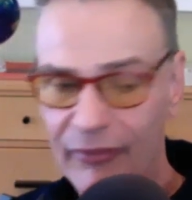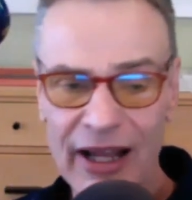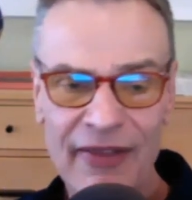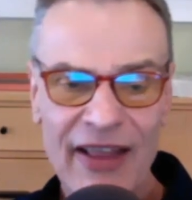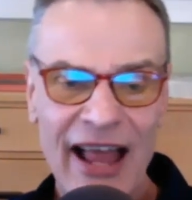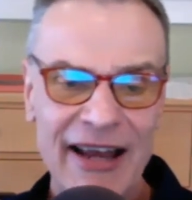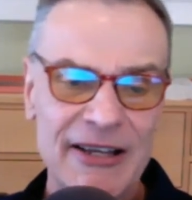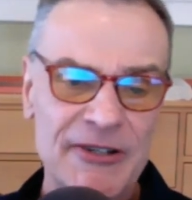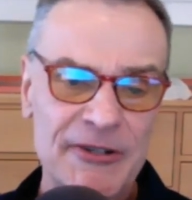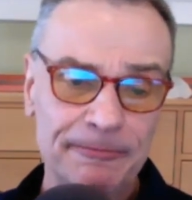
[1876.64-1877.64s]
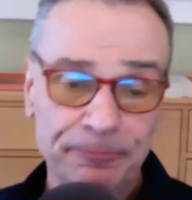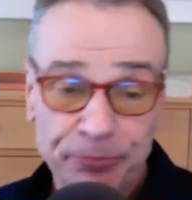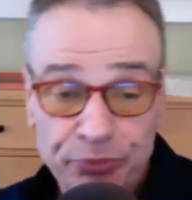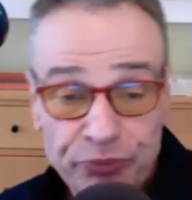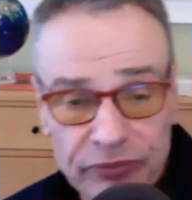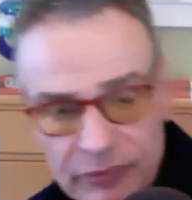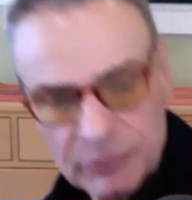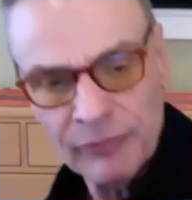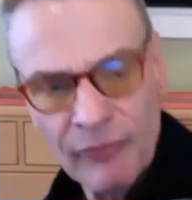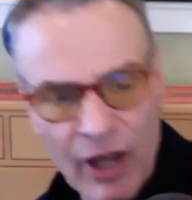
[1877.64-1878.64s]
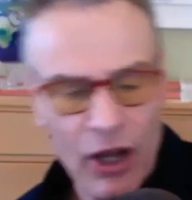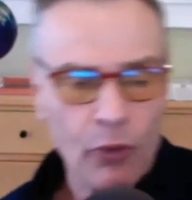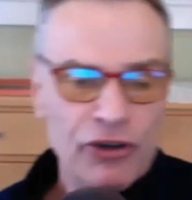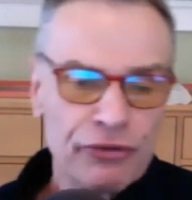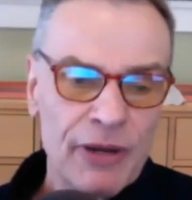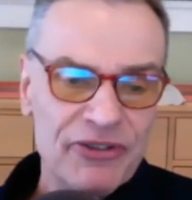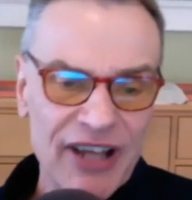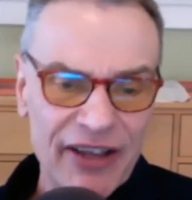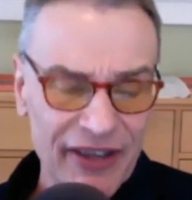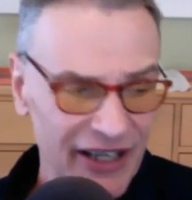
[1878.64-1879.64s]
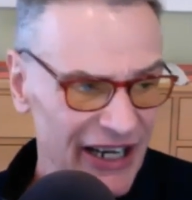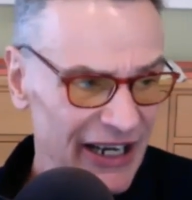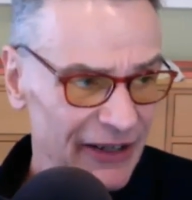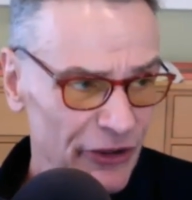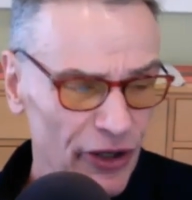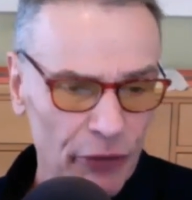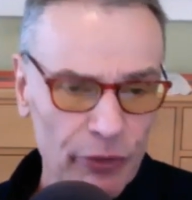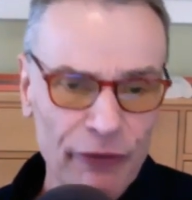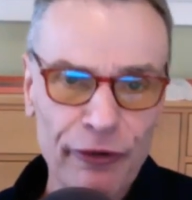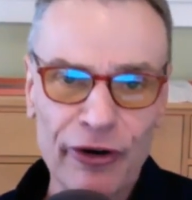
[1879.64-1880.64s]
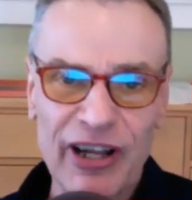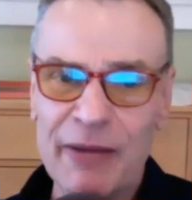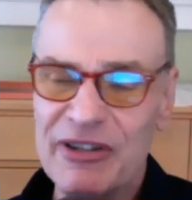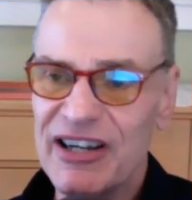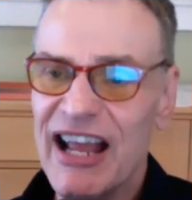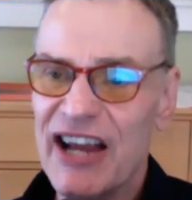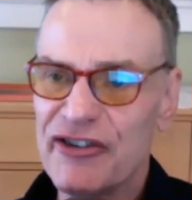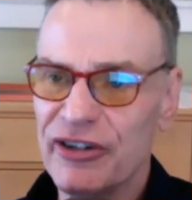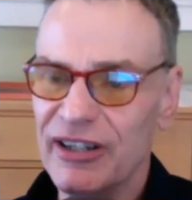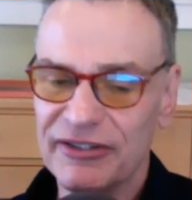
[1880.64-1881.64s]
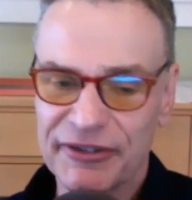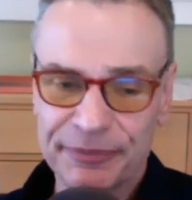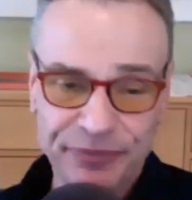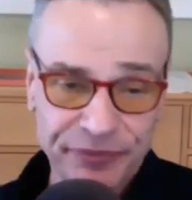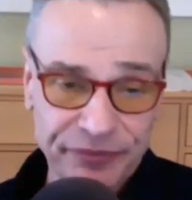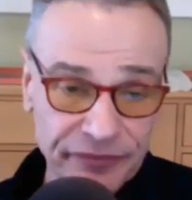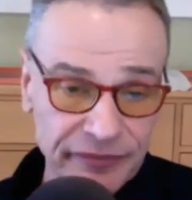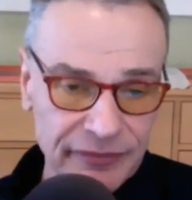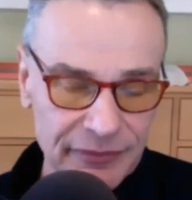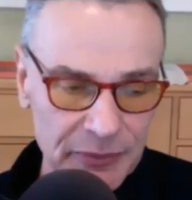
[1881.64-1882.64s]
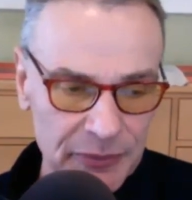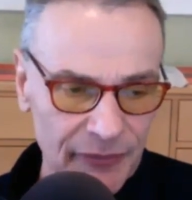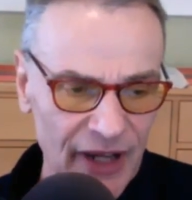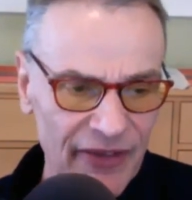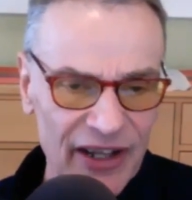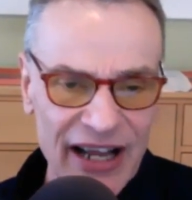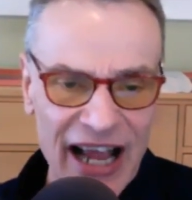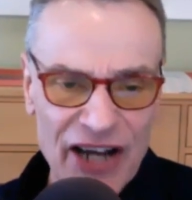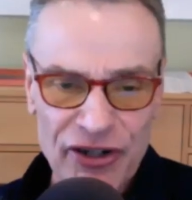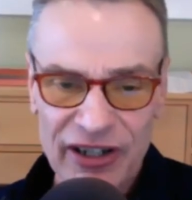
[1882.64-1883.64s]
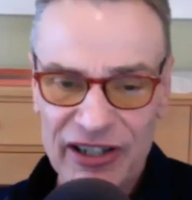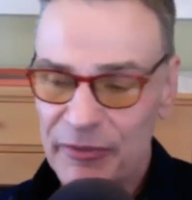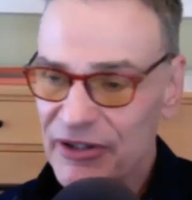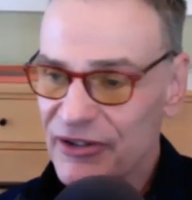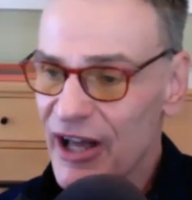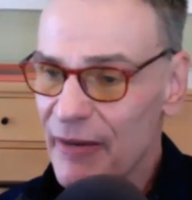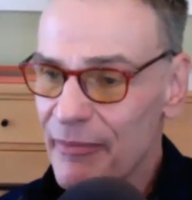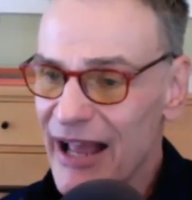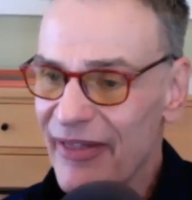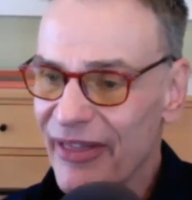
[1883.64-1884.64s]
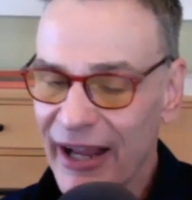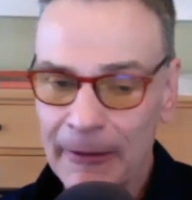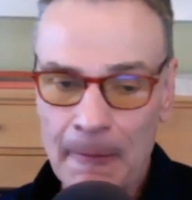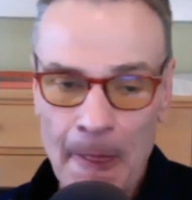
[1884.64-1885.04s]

And that is when Trump said that you could refer to him as a nationalist and that nationalism is not a bad thing.